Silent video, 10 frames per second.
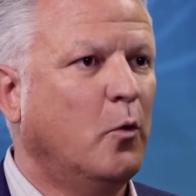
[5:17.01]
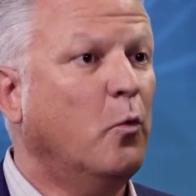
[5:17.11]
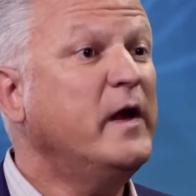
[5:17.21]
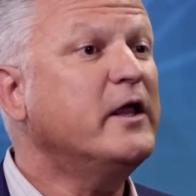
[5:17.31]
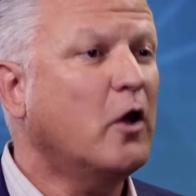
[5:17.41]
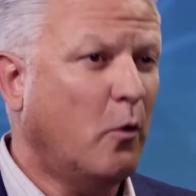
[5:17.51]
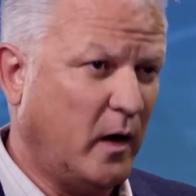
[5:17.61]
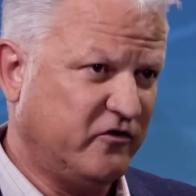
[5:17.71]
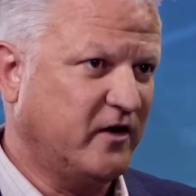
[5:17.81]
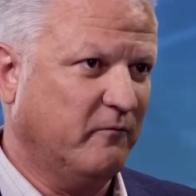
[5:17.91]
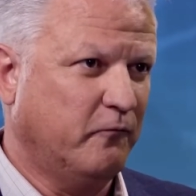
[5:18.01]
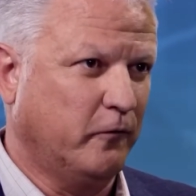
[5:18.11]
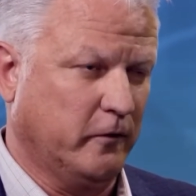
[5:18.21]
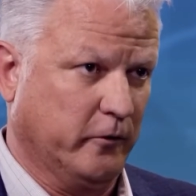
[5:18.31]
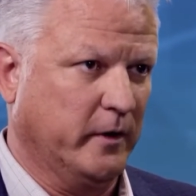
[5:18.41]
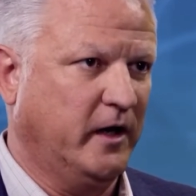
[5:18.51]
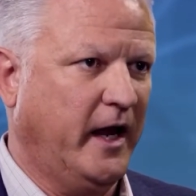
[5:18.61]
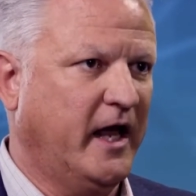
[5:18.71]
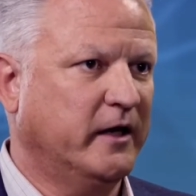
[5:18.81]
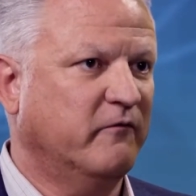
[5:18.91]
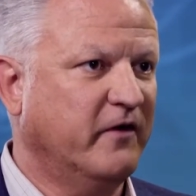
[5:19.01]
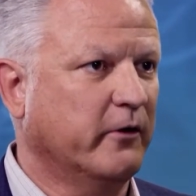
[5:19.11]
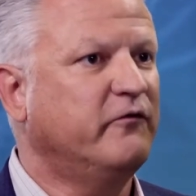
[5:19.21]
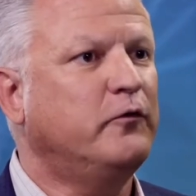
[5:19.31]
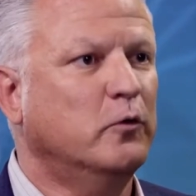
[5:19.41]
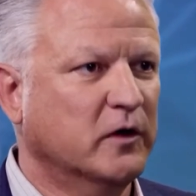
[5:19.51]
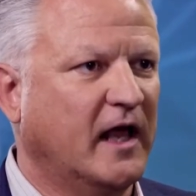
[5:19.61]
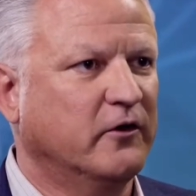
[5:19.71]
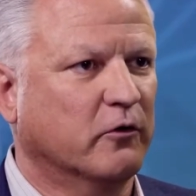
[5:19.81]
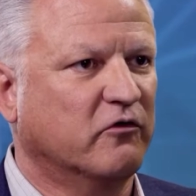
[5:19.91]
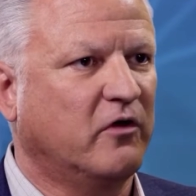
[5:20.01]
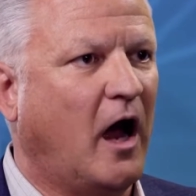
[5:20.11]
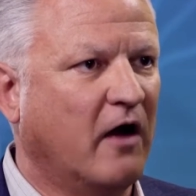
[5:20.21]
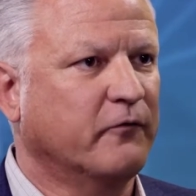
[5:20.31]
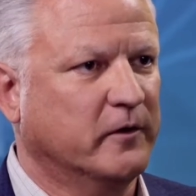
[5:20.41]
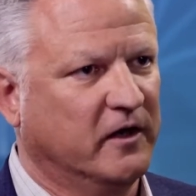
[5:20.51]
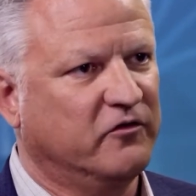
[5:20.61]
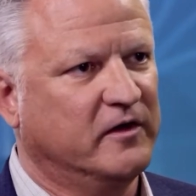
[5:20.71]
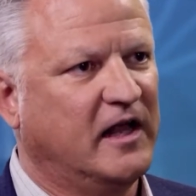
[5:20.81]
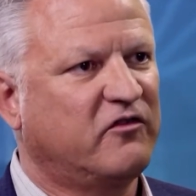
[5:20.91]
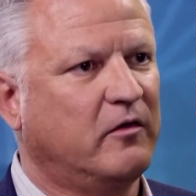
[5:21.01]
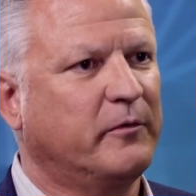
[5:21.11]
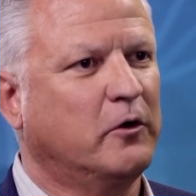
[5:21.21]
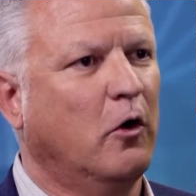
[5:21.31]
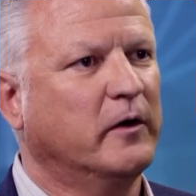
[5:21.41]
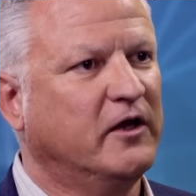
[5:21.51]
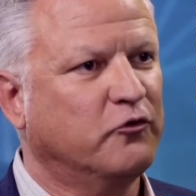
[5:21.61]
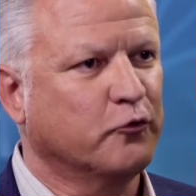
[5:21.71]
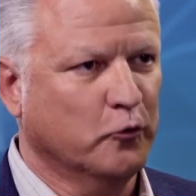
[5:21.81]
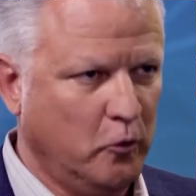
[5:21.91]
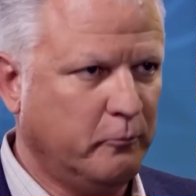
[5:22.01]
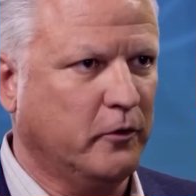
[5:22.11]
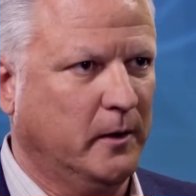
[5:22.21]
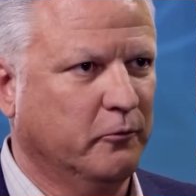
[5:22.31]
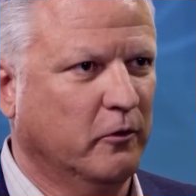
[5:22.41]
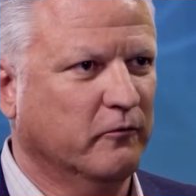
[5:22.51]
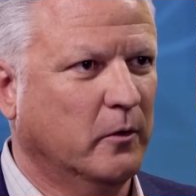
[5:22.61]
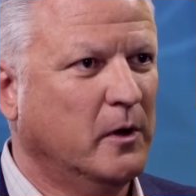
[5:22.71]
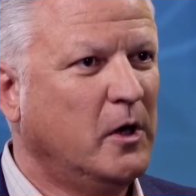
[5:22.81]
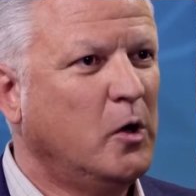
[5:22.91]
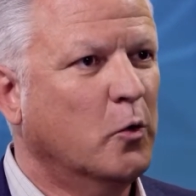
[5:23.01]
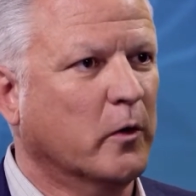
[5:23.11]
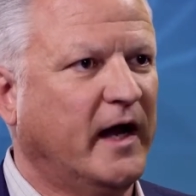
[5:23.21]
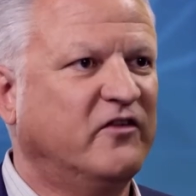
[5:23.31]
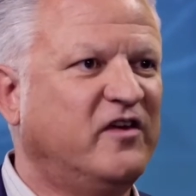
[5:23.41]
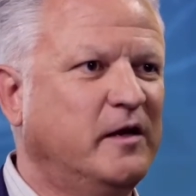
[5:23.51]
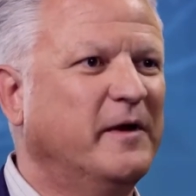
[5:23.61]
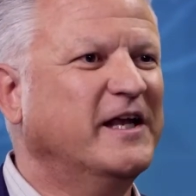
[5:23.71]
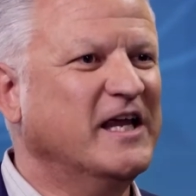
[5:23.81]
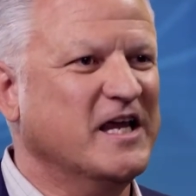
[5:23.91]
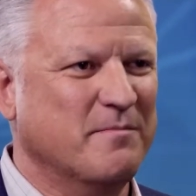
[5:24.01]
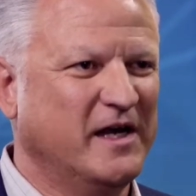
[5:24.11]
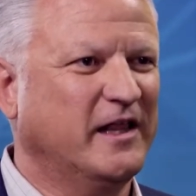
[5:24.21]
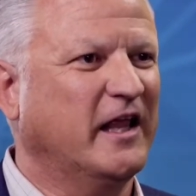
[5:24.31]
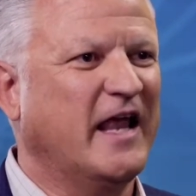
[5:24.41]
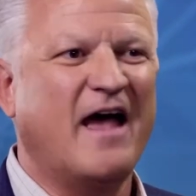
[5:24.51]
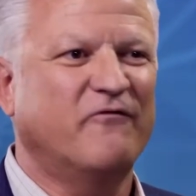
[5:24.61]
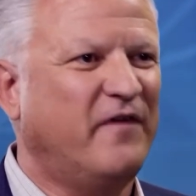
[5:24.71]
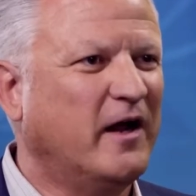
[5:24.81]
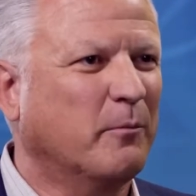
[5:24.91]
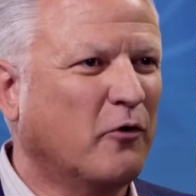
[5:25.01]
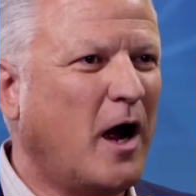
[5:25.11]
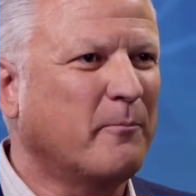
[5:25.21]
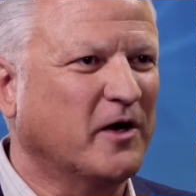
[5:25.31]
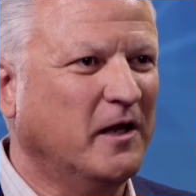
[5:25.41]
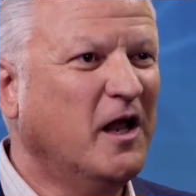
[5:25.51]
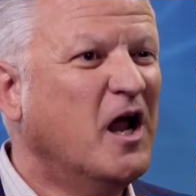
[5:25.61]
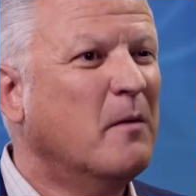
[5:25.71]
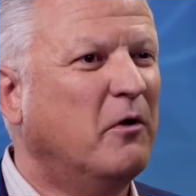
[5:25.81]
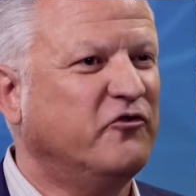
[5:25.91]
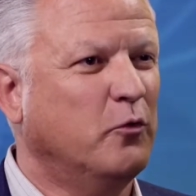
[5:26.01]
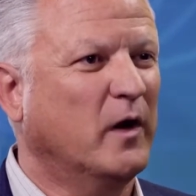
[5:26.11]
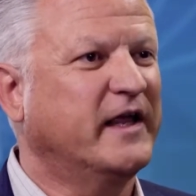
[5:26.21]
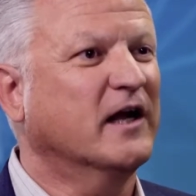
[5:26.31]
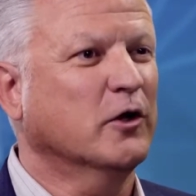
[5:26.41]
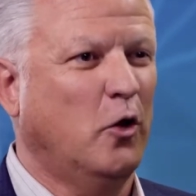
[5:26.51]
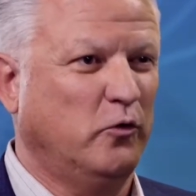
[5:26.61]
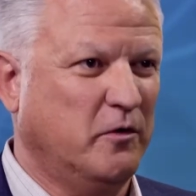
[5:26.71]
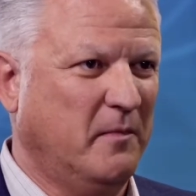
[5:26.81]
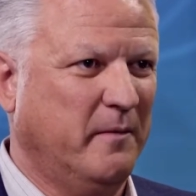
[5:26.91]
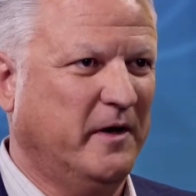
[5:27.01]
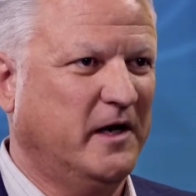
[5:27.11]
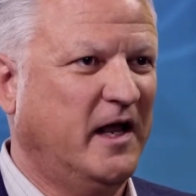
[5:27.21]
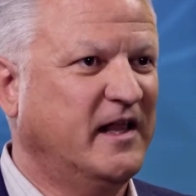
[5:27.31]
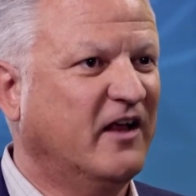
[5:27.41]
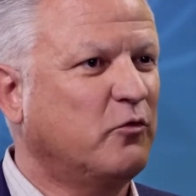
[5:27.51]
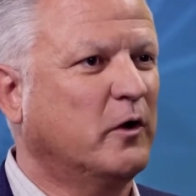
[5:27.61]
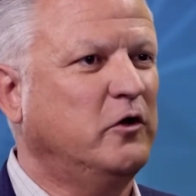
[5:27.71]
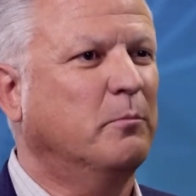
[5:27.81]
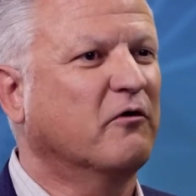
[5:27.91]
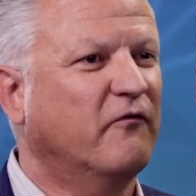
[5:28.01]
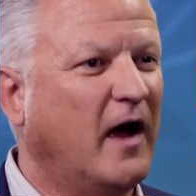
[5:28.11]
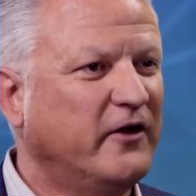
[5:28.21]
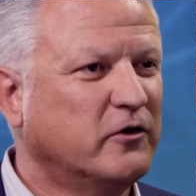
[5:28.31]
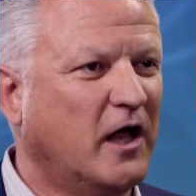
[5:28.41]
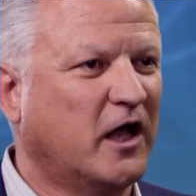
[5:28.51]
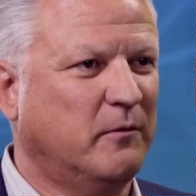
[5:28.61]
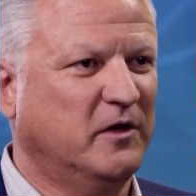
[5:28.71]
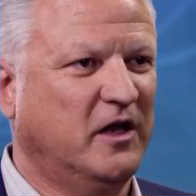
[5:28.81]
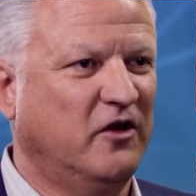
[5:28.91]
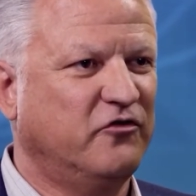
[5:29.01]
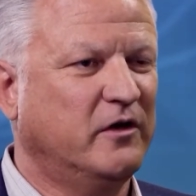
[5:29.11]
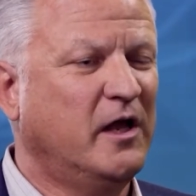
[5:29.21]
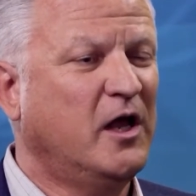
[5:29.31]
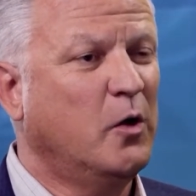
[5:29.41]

We go one step further, and very few lenders offer this, and that's something called a true pre-approval, or a TBD, meaning that you haven't found a property, but you want to get a loan commitment. And that's where you provide your documentation.